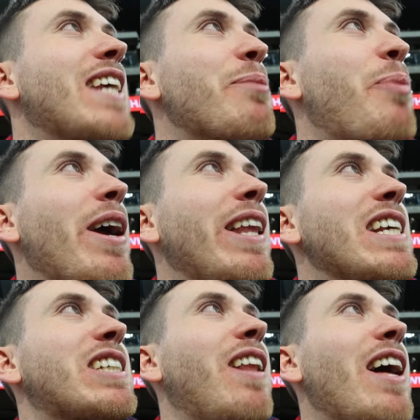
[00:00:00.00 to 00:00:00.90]
Zach Bailey
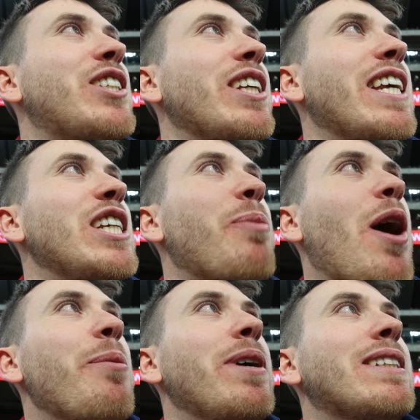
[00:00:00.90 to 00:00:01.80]
is clutch in these
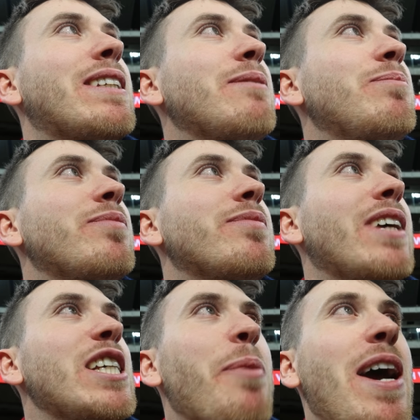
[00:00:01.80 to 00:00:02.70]
moments.
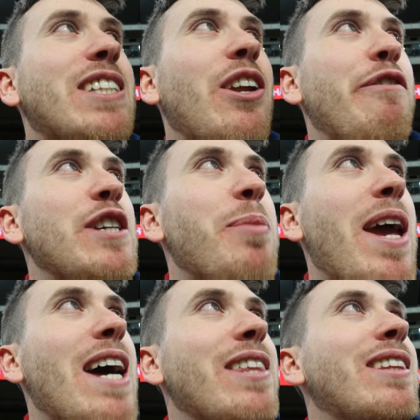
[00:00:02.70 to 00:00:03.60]
He's marked it off his
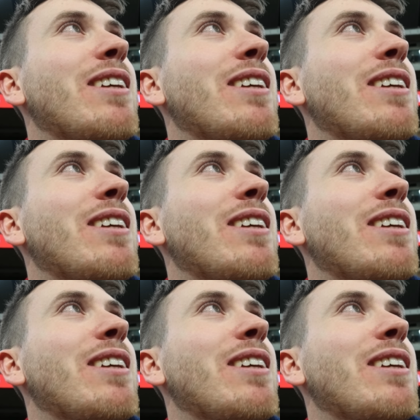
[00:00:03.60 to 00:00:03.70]
mouth.